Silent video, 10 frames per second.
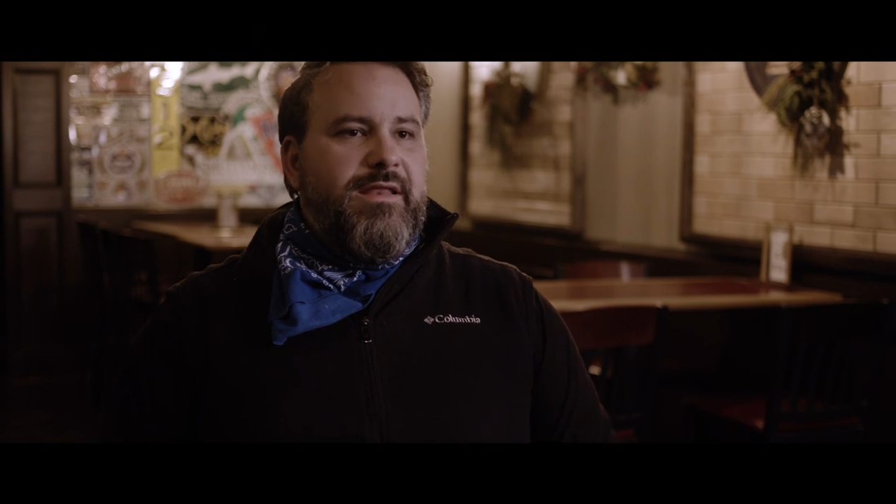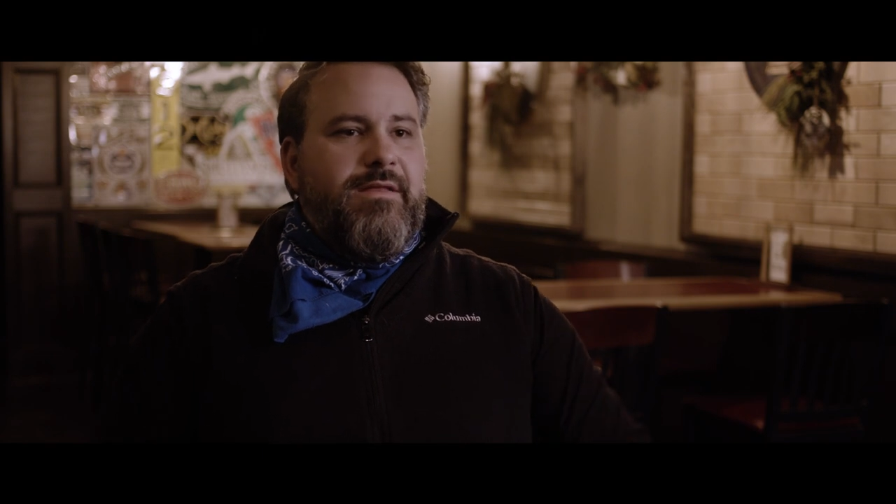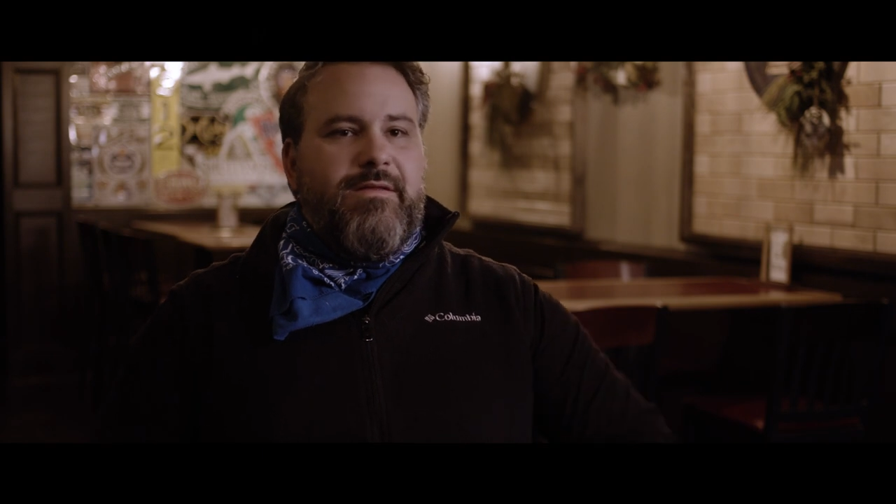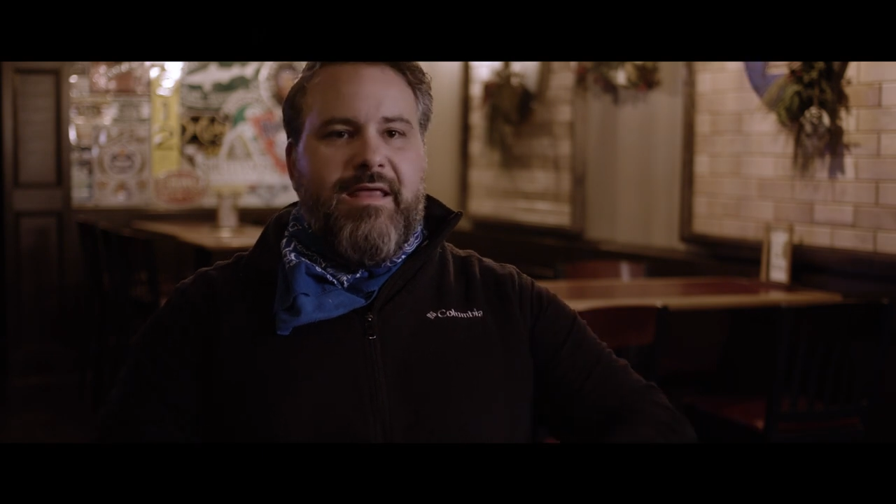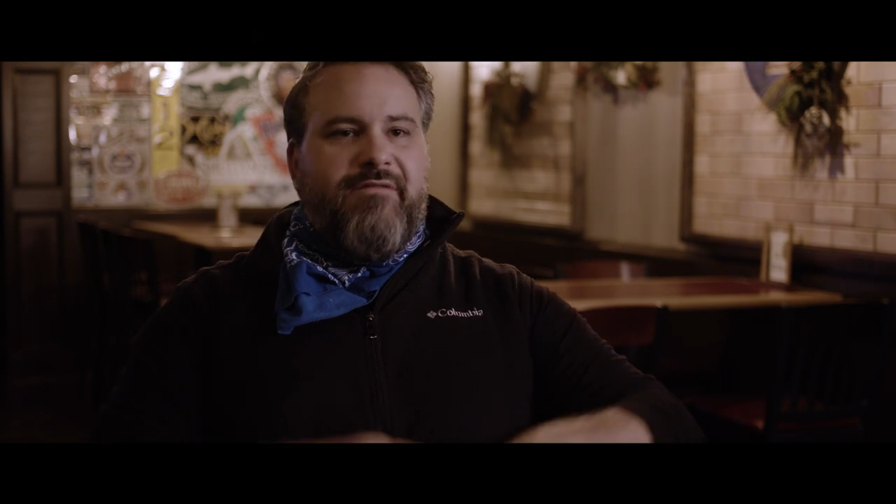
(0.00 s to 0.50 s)
and
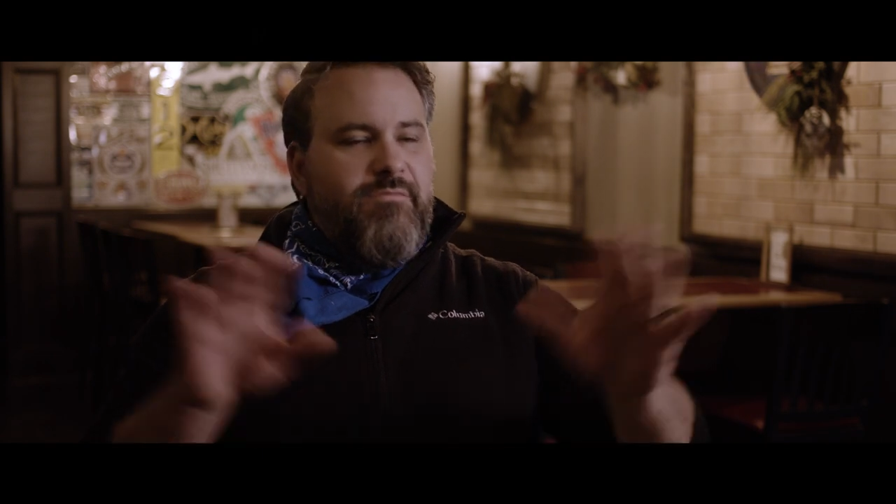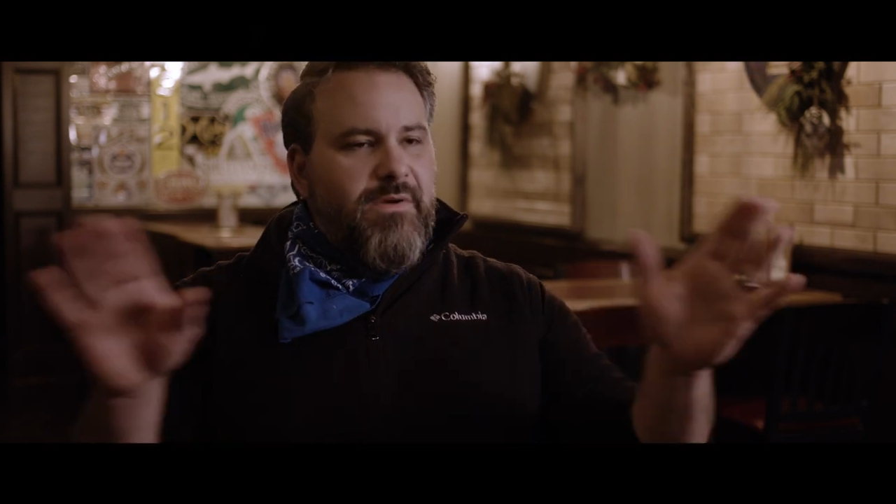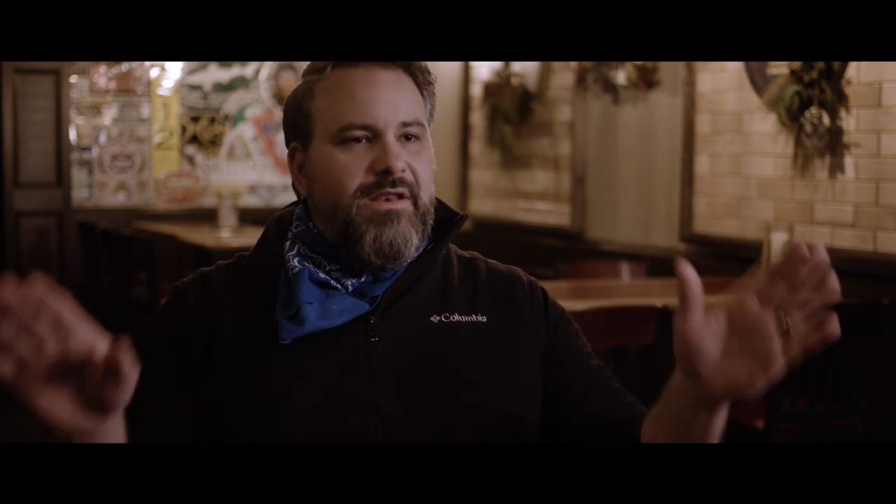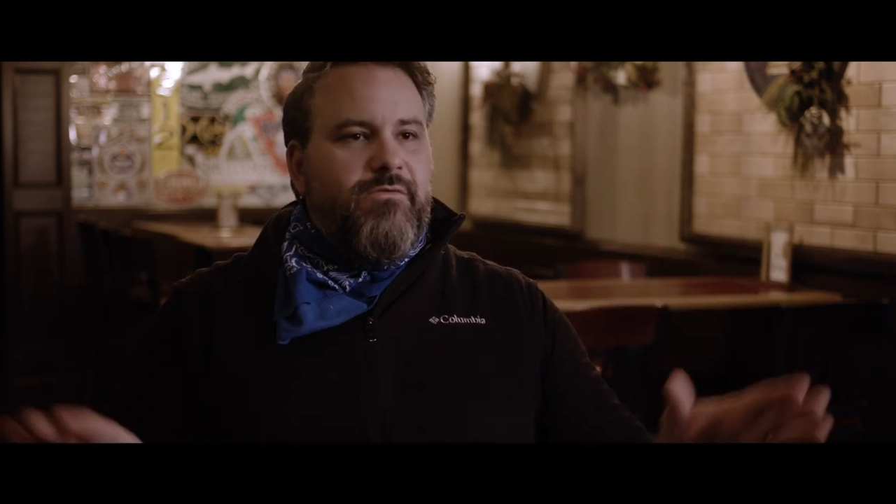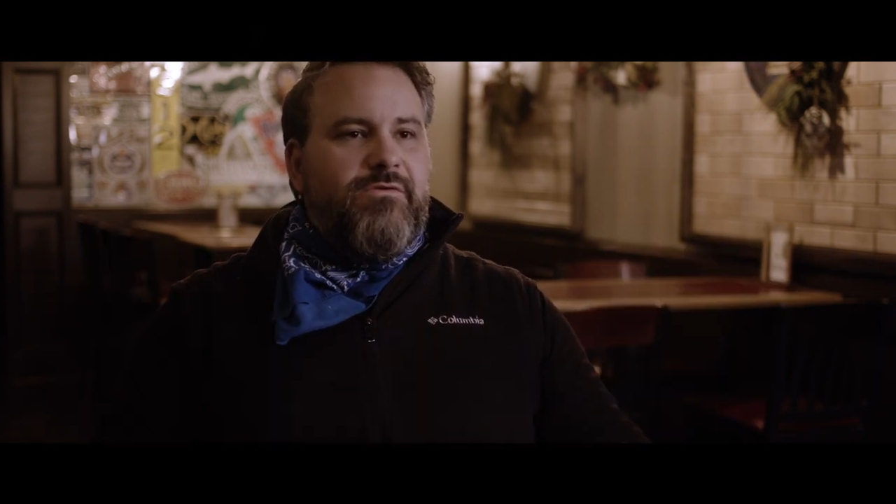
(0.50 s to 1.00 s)
then
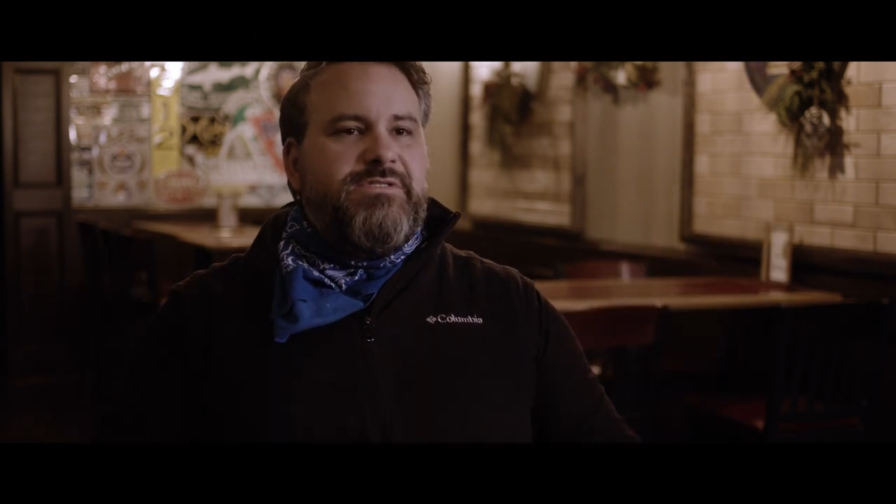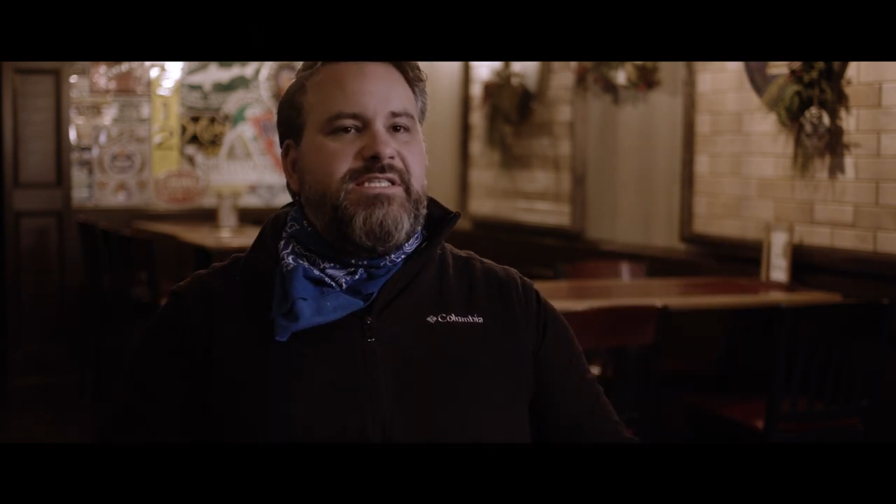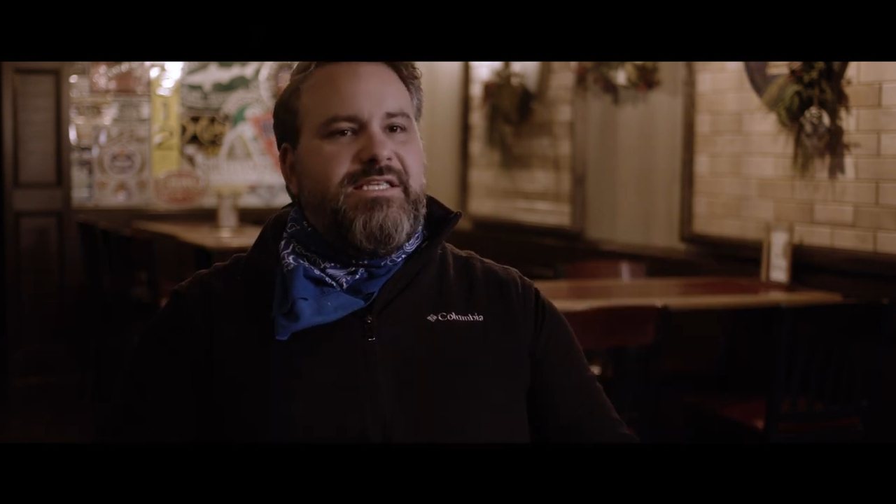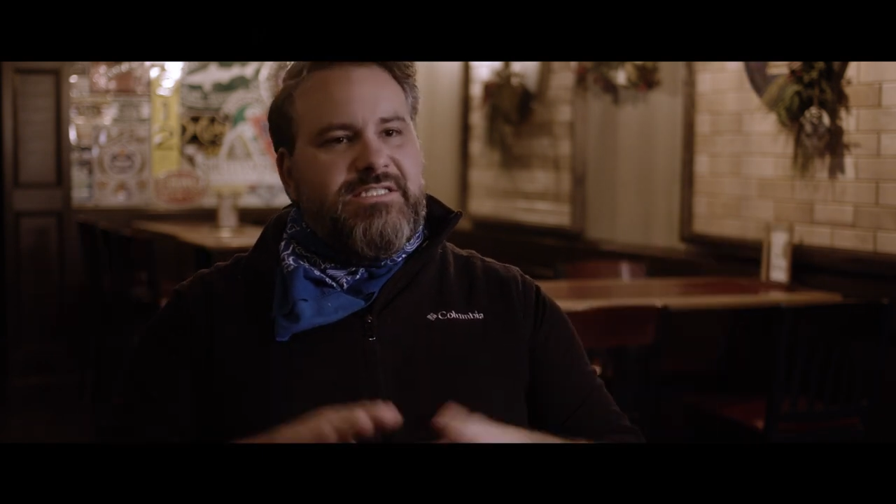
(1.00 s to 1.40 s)
everybody will see